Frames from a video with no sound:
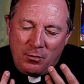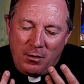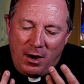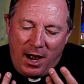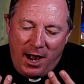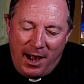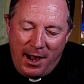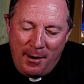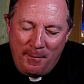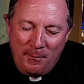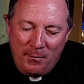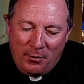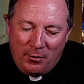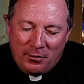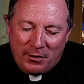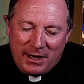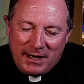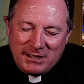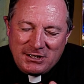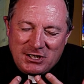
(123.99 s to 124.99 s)

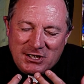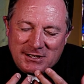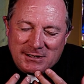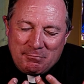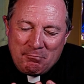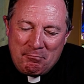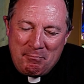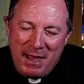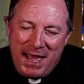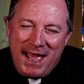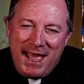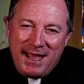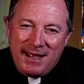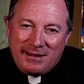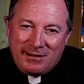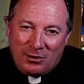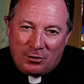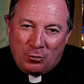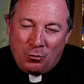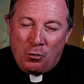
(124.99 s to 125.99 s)
humbled and just
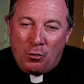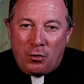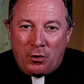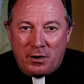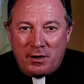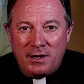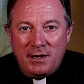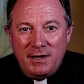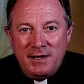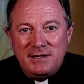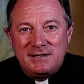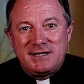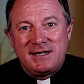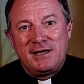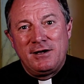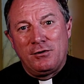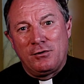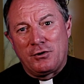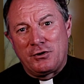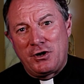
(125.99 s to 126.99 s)
begged the Lord to
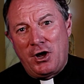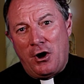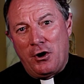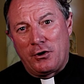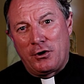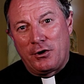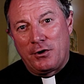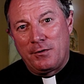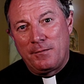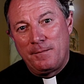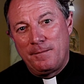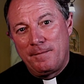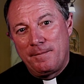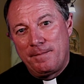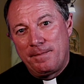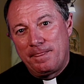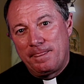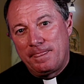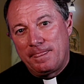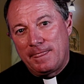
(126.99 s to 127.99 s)
heal her daughter.
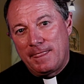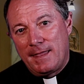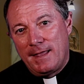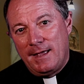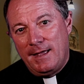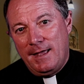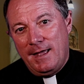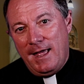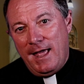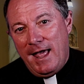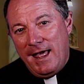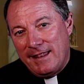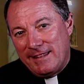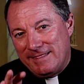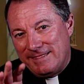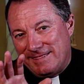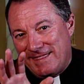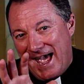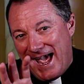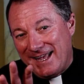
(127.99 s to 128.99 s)

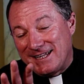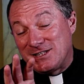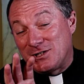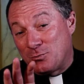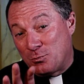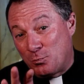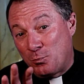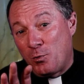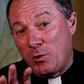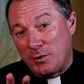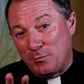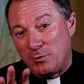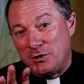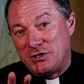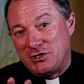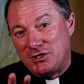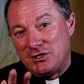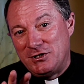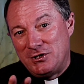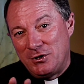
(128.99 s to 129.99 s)
That's what we
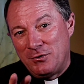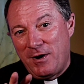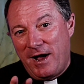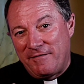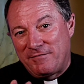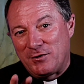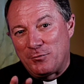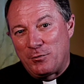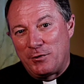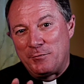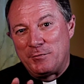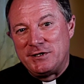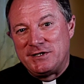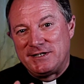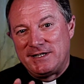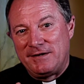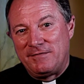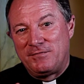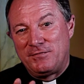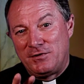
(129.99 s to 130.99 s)
should do after we
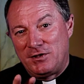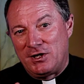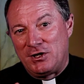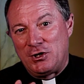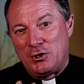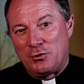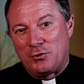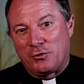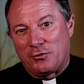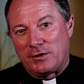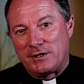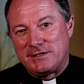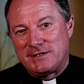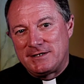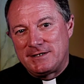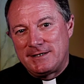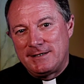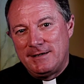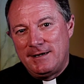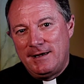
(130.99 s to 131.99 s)
receive the
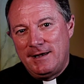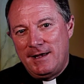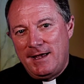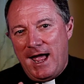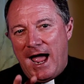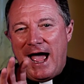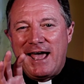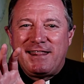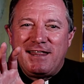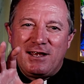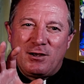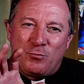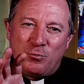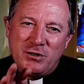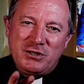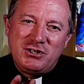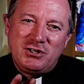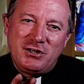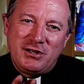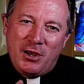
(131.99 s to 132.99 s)
Eucharist. I think
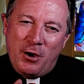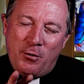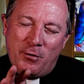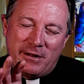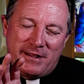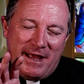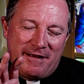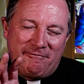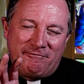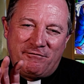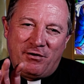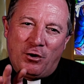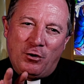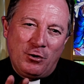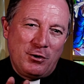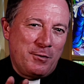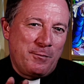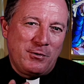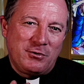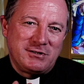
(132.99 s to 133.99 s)
we should go at that
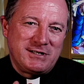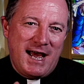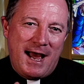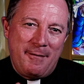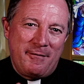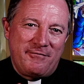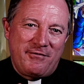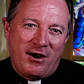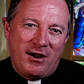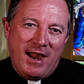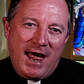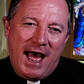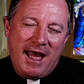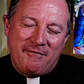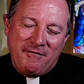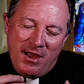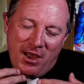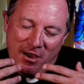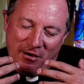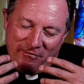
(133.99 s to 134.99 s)
vulnerable time of our
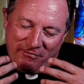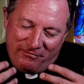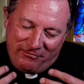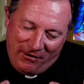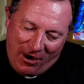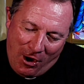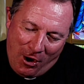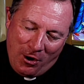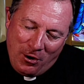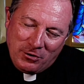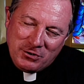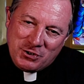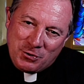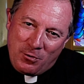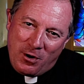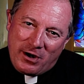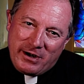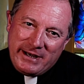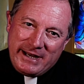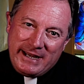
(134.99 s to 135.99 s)
life, fall
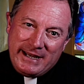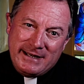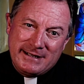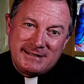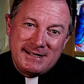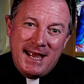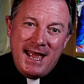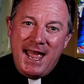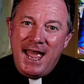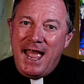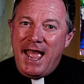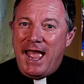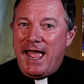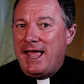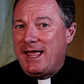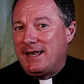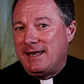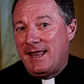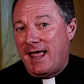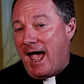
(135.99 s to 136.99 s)
to our knees.
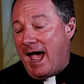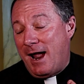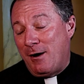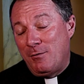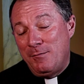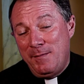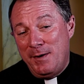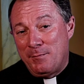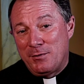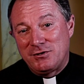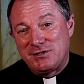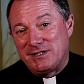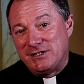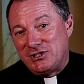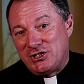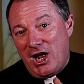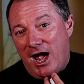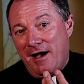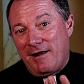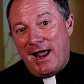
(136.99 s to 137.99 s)
And I remember as a
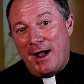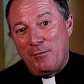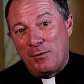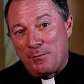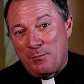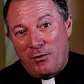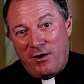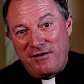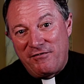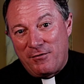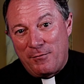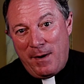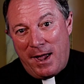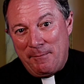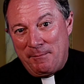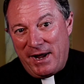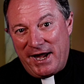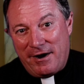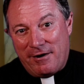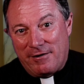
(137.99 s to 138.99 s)
child, I would pray for my
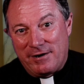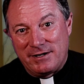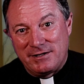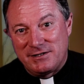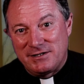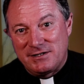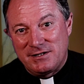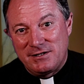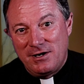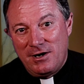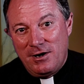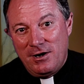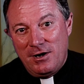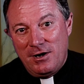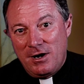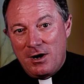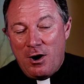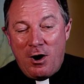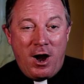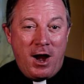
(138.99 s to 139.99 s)
parents,
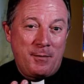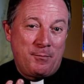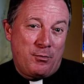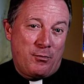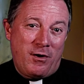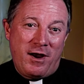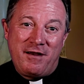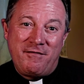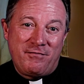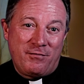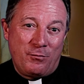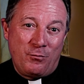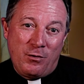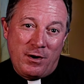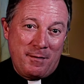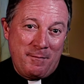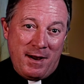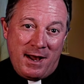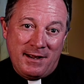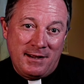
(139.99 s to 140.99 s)
or I'd pray for
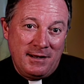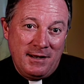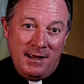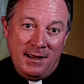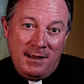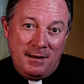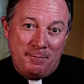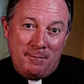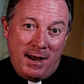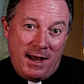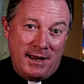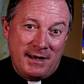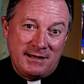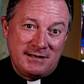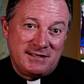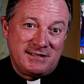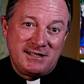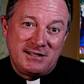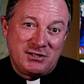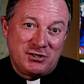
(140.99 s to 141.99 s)
one of my
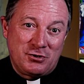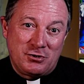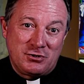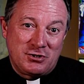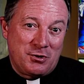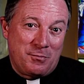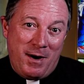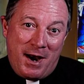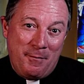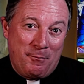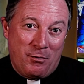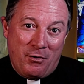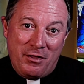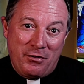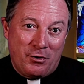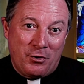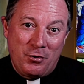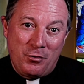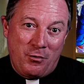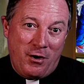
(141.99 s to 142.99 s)
sisters or my
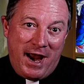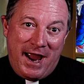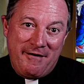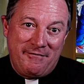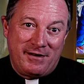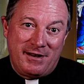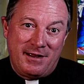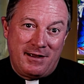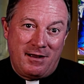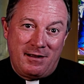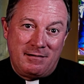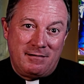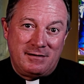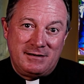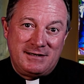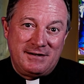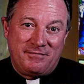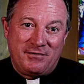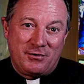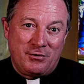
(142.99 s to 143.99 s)
brother who were having a
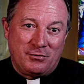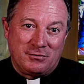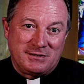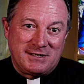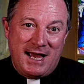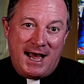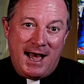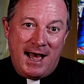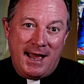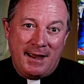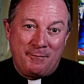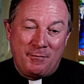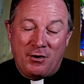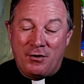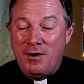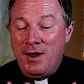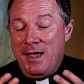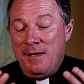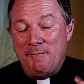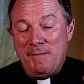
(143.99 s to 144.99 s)
difficult time,
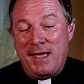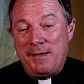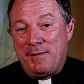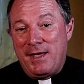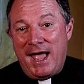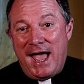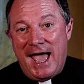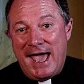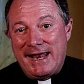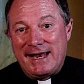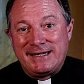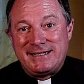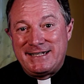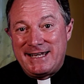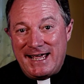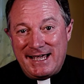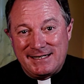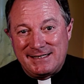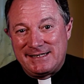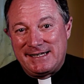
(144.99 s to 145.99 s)
or maybe I had a
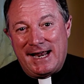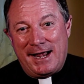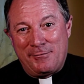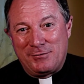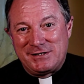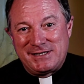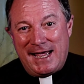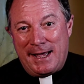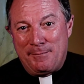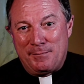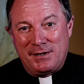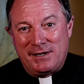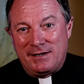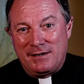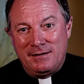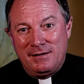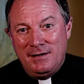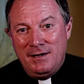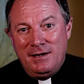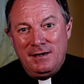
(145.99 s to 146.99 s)
test that I was
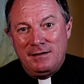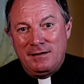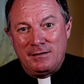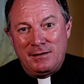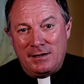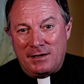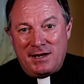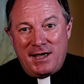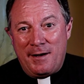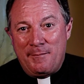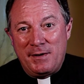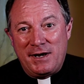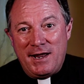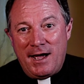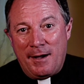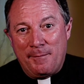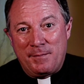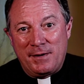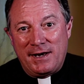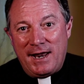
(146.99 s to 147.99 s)
coming
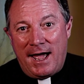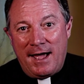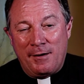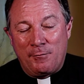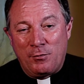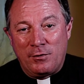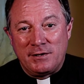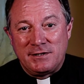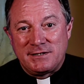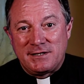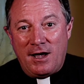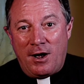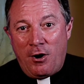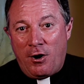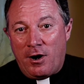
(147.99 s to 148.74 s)
up, and I was